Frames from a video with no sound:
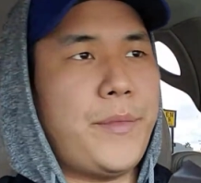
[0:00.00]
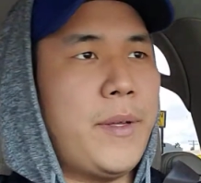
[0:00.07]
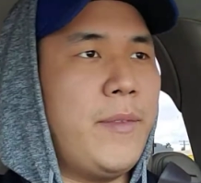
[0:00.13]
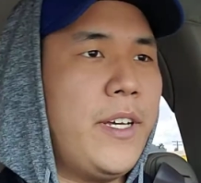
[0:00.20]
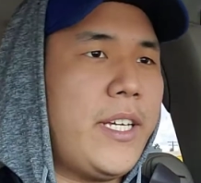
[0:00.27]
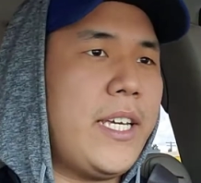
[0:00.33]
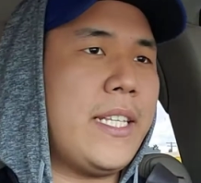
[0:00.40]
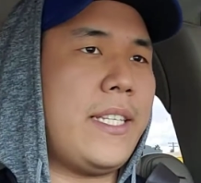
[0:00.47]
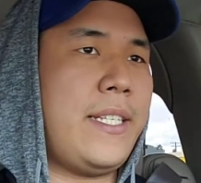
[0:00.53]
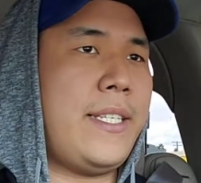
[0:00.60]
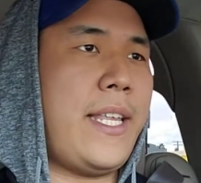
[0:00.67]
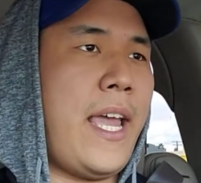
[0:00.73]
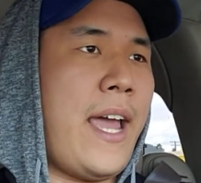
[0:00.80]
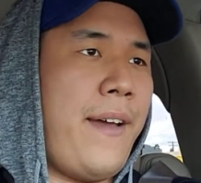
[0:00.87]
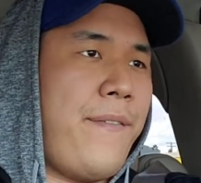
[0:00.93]
I'm looking at the
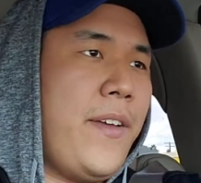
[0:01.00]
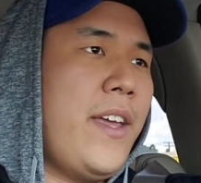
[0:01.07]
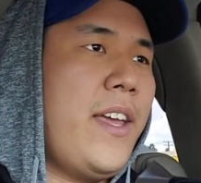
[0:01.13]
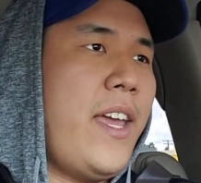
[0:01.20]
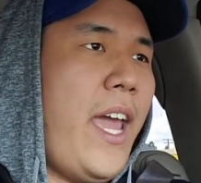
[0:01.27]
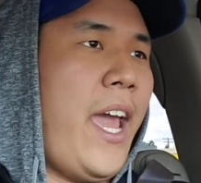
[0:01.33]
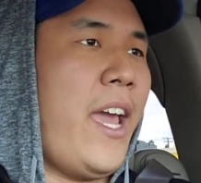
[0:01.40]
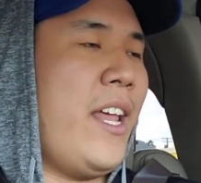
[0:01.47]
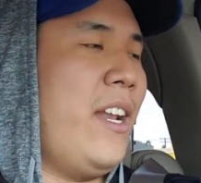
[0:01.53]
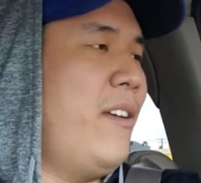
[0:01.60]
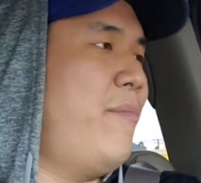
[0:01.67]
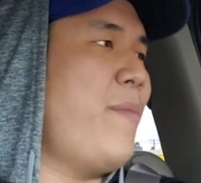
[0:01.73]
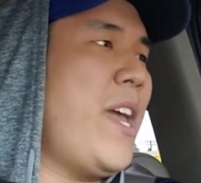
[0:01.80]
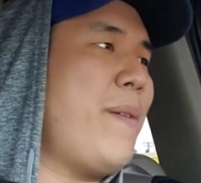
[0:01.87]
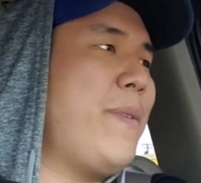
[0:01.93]
staff and
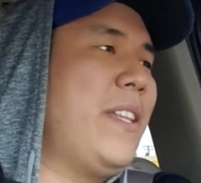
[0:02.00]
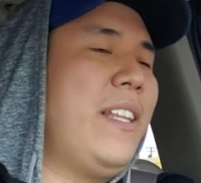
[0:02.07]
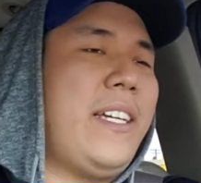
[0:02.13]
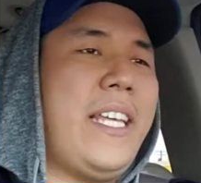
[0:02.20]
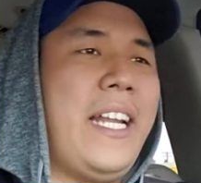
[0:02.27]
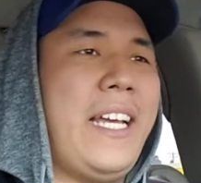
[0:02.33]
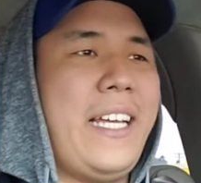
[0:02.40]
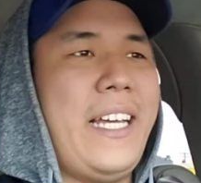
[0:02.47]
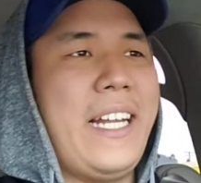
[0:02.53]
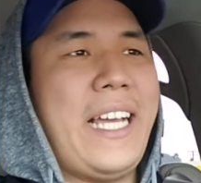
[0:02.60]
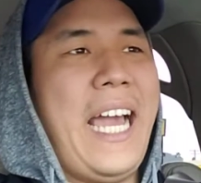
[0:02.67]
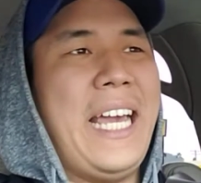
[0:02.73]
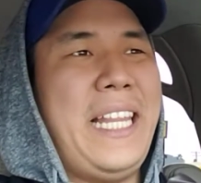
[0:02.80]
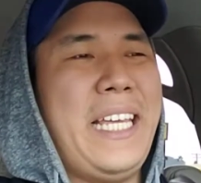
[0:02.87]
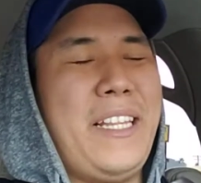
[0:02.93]
maybe looking at a
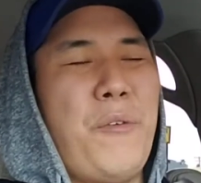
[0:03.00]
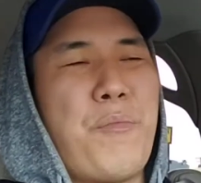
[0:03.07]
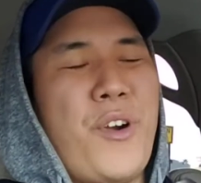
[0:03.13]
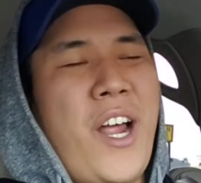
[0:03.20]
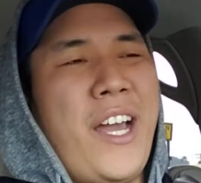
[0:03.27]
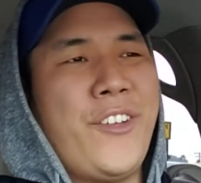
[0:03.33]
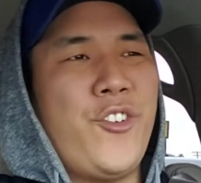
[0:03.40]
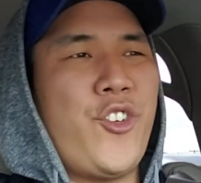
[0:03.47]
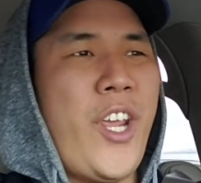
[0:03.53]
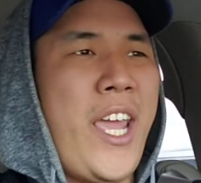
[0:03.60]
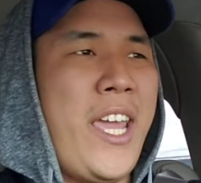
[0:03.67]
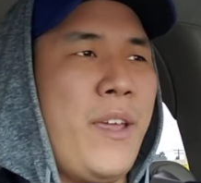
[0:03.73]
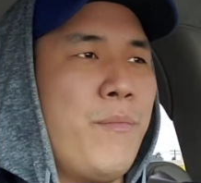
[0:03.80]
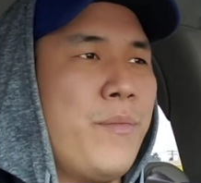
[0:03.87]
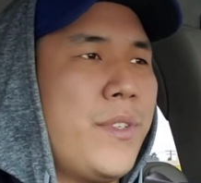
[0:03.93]
guy like LeBron
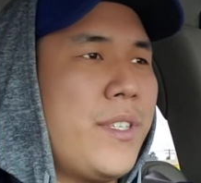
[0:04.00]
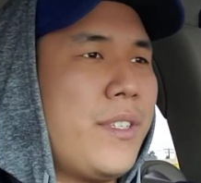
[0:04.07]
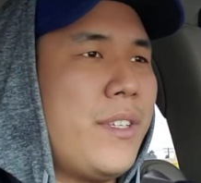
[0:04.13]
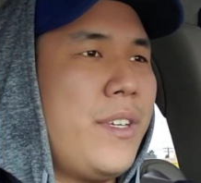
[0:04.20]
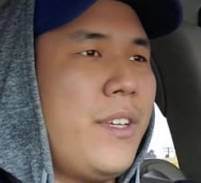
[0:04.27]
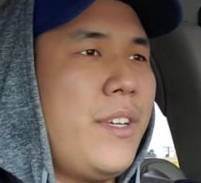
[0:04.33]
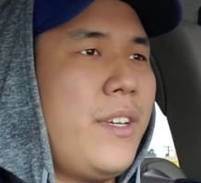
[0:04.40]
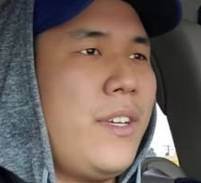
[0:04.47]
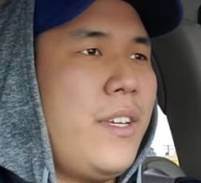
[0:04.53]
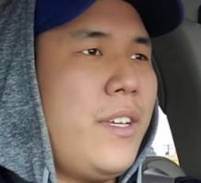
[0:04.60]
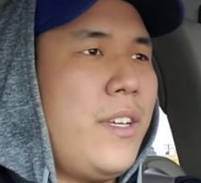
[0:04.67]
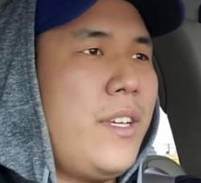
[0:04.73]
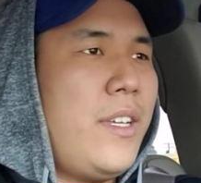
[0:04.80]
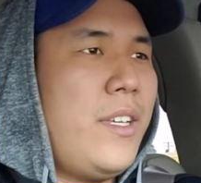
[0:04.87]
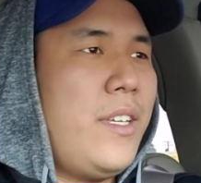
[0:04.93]
James
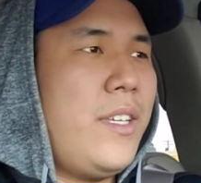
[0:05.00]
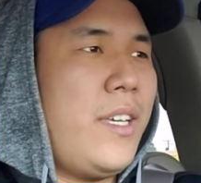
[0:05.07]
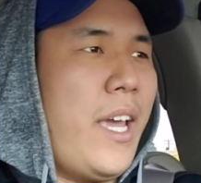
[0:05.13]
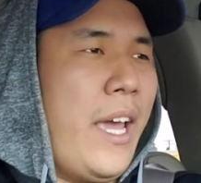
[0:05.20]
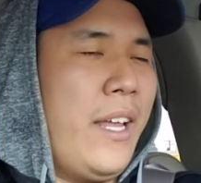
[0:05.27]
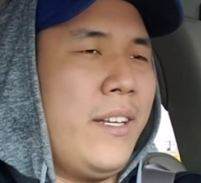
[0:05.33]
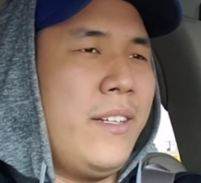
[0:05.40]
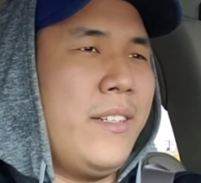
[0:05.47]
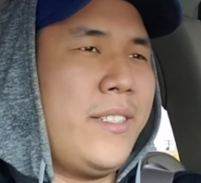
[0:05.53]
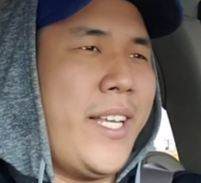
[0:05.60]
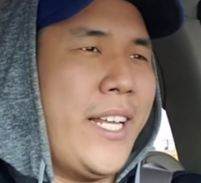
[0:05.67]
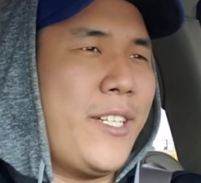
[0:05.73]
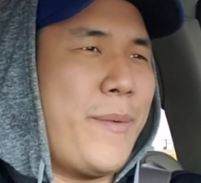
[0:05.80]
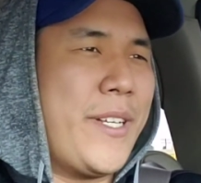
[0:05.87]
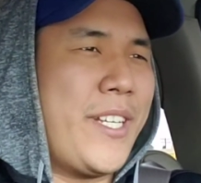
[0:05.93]
and
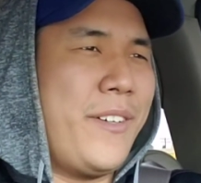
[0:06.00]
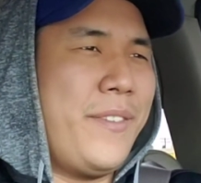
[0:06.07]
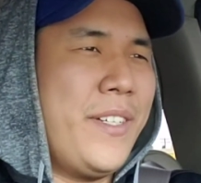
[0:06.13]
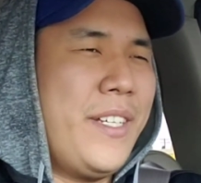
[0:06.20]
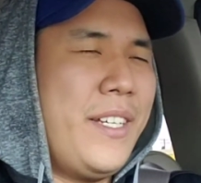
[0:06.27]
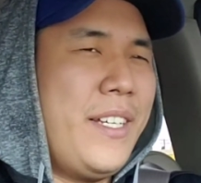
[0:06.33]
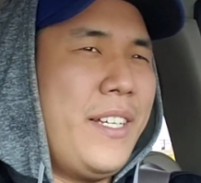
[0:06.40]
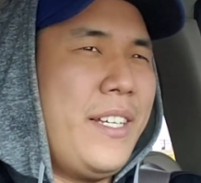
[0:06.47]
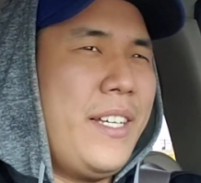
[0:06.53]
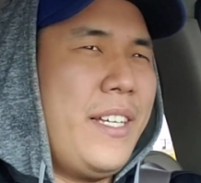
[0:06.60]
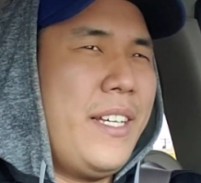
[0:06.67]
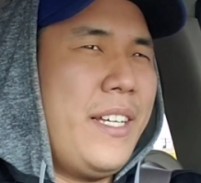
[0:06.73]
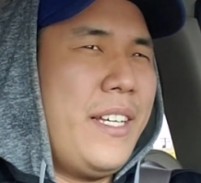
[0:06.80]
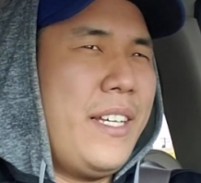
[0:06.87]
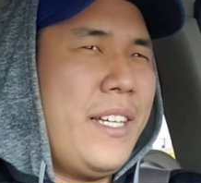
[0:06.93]
saying to myself,
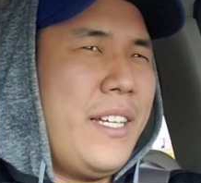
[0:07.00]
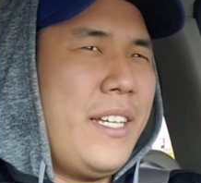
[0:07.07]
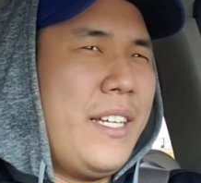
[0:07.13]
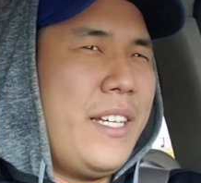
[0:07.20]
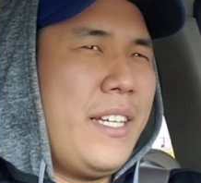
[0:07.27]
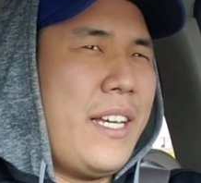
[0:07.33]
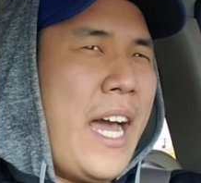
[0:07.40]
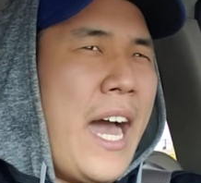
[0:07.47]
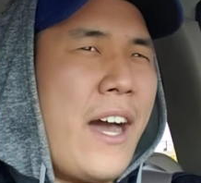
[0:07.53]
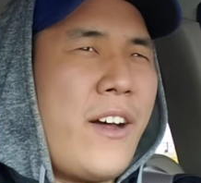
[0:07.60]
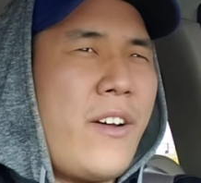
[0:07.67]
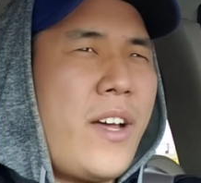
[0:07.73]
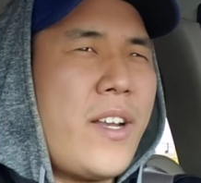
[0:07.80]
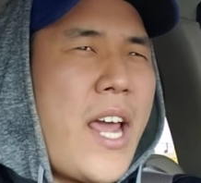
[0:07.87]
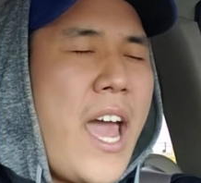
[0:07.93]

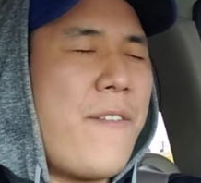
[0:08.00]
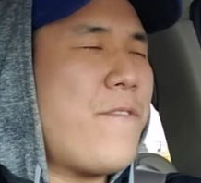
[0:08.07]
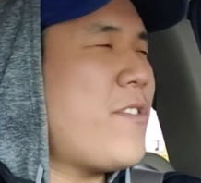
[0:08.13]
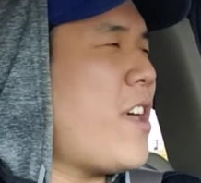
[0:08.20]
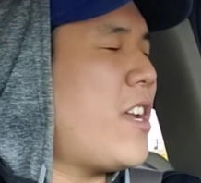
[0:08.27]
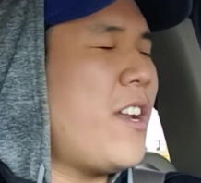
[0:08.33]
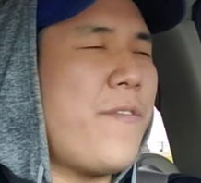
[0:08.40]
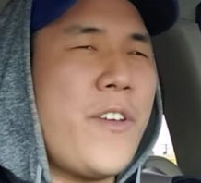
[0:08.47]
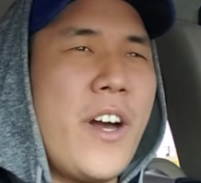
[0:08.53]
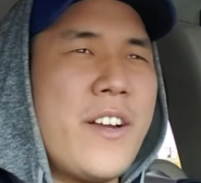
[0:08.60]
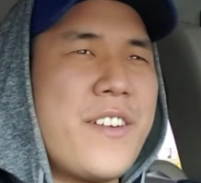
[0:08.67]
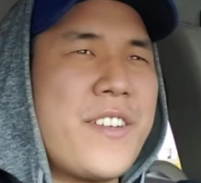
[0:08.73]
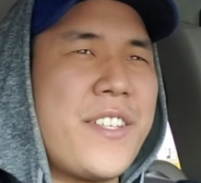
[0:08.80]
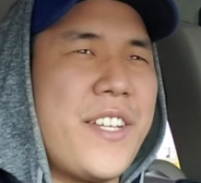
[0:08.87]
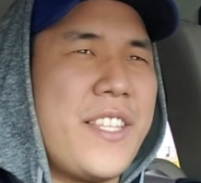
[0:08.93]
how have none of you
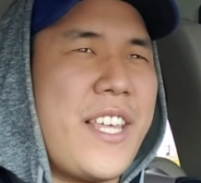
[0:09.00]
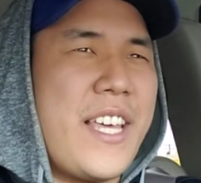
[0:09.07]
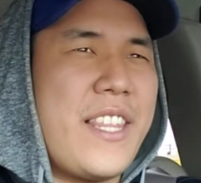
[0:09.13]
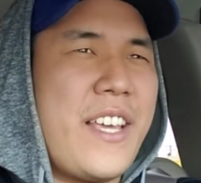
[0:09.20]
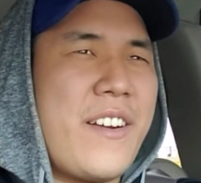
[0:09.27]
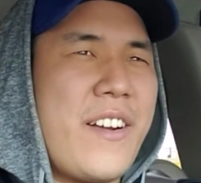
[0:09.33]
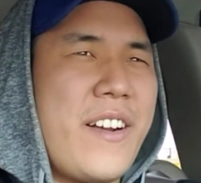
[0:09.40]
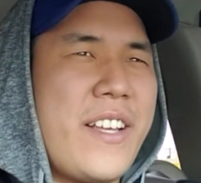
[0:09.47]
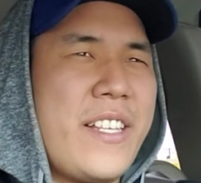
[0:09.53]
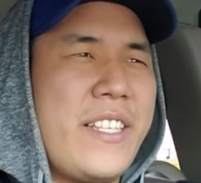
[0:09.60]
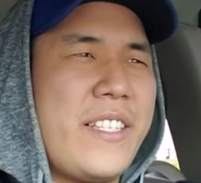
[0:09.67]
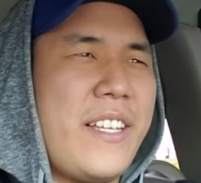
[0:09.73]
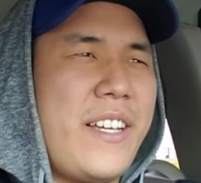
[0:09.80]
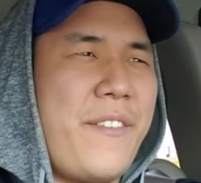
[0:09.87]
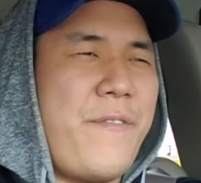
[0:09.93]
understood that there
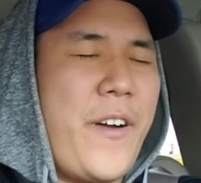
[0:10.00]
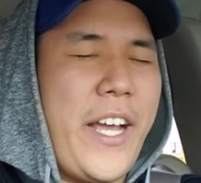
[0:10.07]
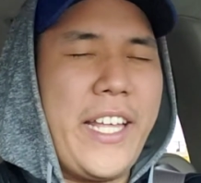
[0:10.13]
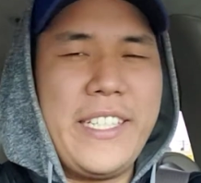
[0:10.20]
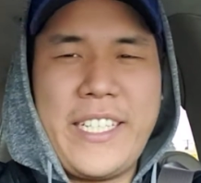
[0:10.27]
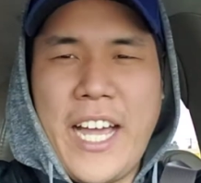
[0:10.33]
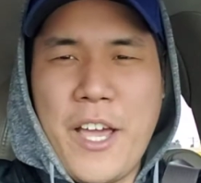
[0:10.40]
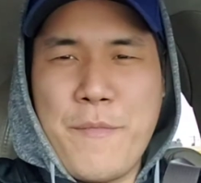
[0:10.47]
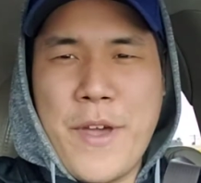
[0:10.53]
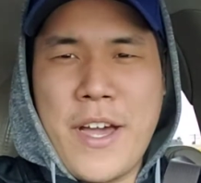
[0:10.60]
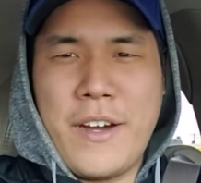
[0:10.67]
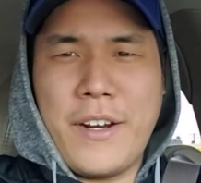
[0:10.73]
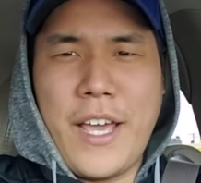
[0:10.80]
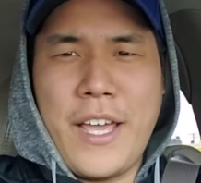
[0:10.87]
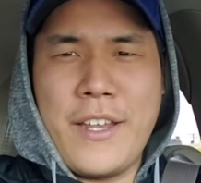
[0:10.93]
is a fucking
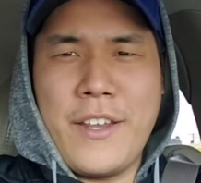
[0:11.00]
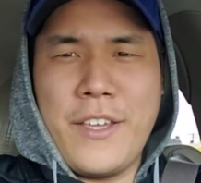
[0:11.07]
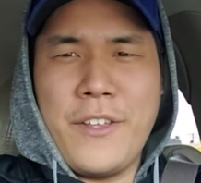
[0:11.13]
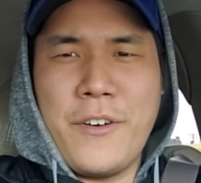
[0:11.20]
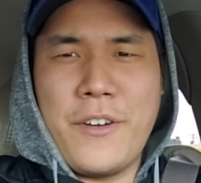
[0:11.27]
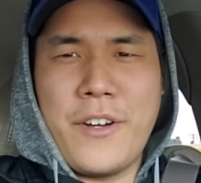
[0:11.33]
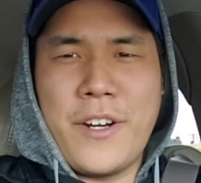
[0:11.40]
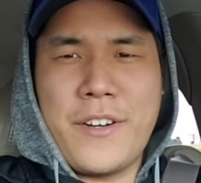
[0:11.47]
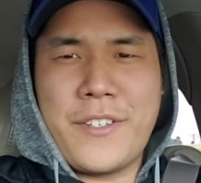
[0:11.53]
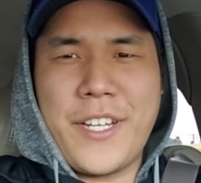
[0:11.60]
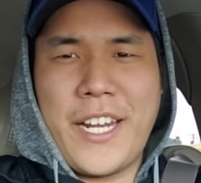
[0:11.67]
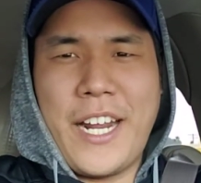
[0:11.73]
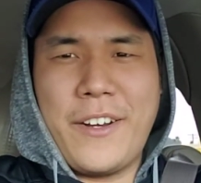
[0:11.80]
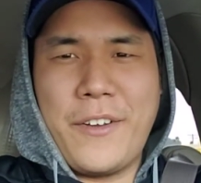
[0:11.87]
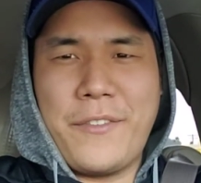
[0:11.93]
timeout and you don't
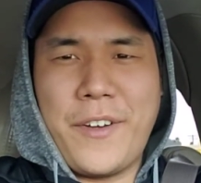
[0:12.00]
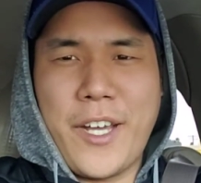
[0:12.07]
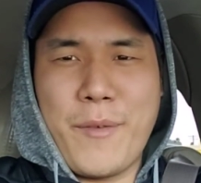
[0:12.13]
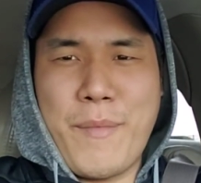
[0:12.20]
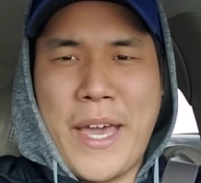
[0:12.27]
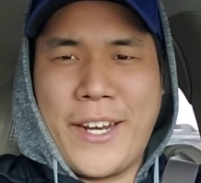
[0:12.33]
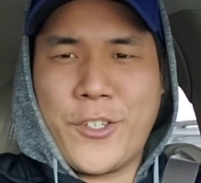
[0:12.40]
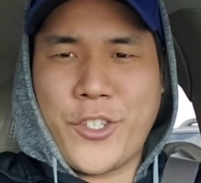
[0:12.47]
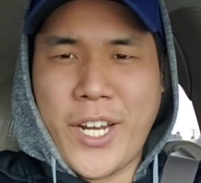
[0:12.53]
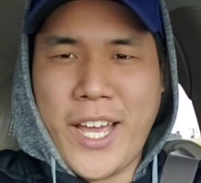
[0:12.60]
understand how to fucking manage